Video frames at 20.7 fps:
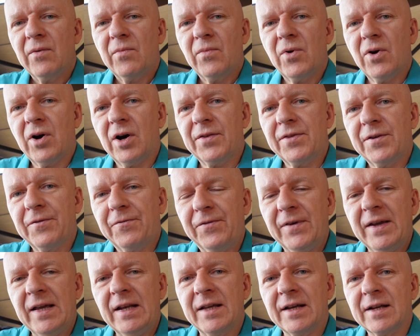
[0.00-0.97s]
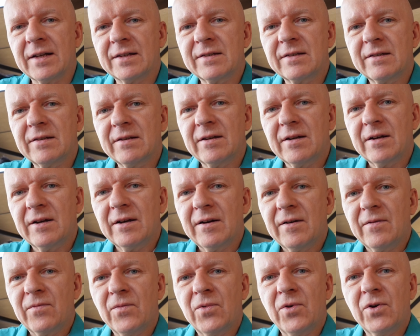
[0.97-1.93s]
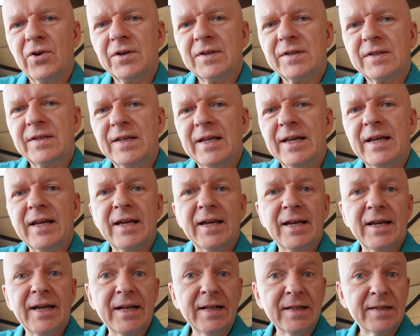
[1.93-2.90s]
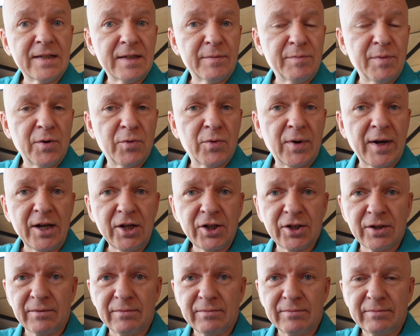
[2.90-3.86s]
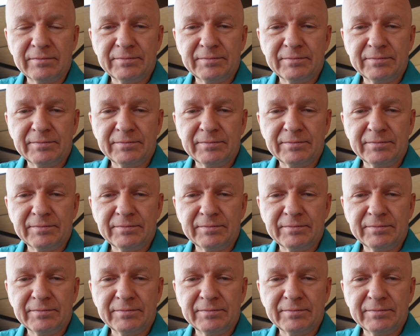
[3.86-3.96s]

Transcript: Where are the feelings? Where is the inspiration?